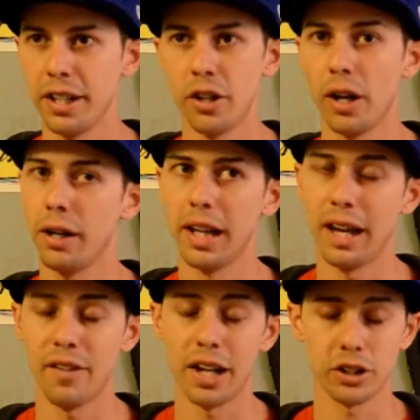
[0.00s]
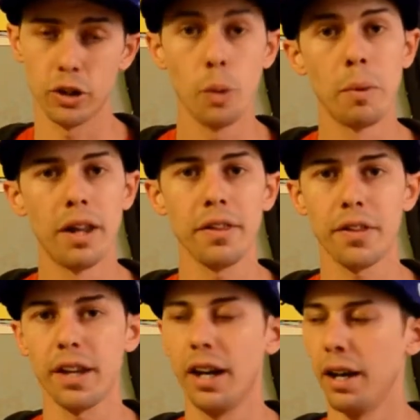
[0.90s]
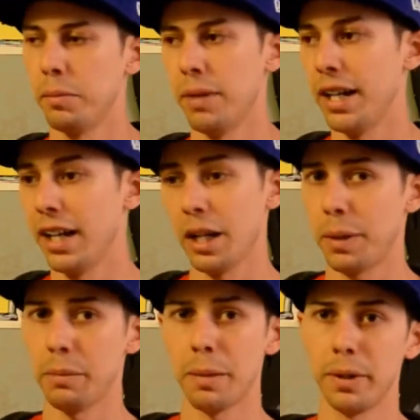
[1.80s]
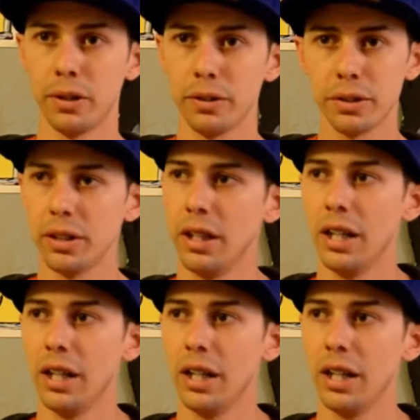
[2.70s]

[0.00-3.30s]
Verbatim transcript: you know, I, have had a slow month, um, I got to pay my bills.